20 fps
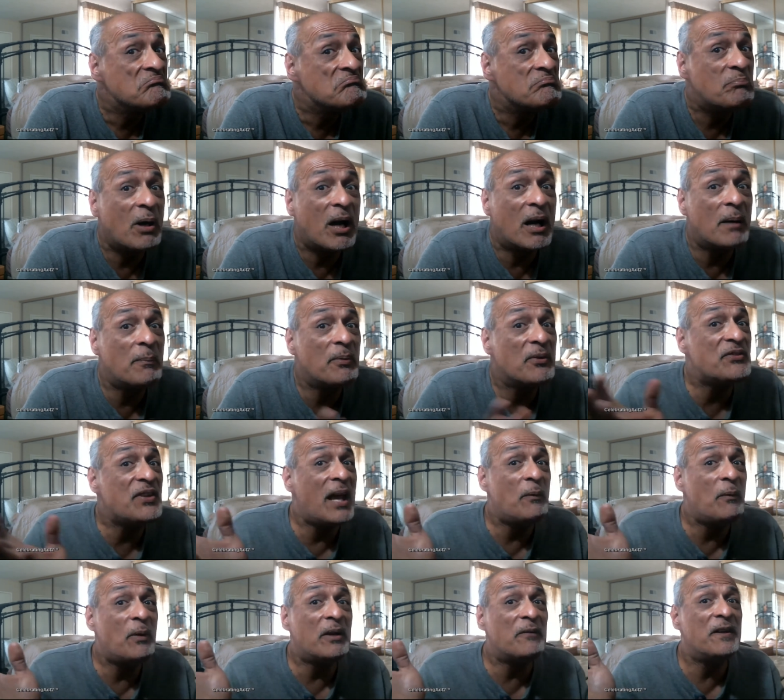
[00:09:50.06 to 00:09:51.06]
Stanwyck? Neither
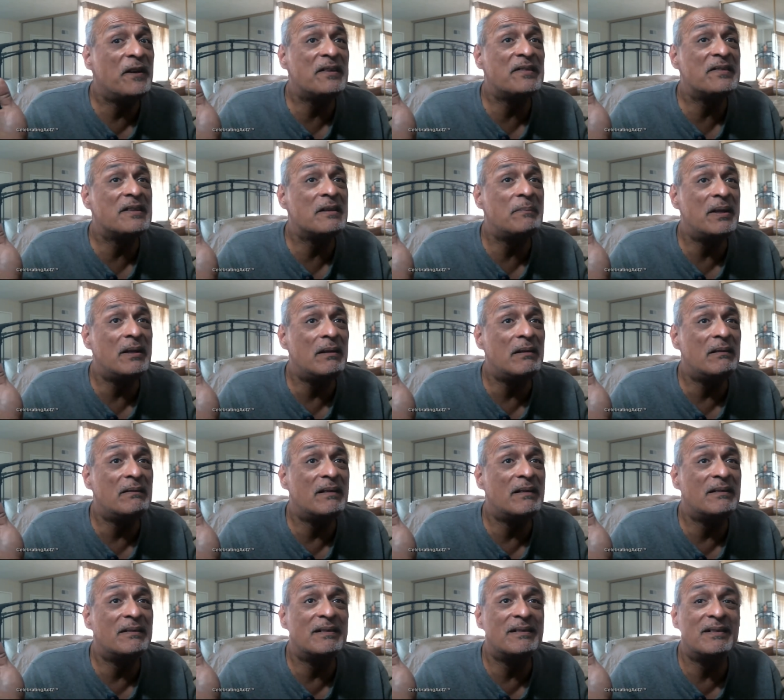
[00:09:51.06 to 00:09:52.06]
one of them have won an
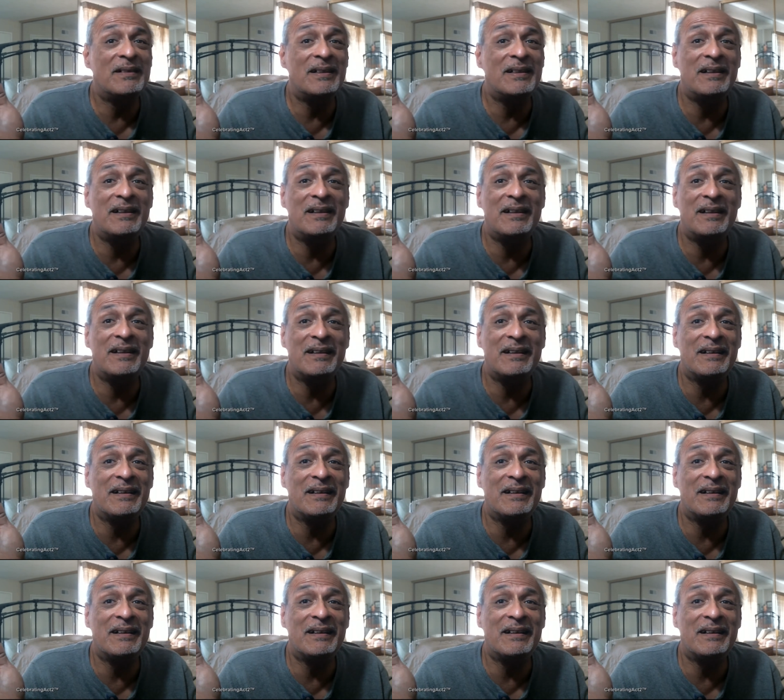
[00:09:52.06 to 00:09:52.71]
Academy Award?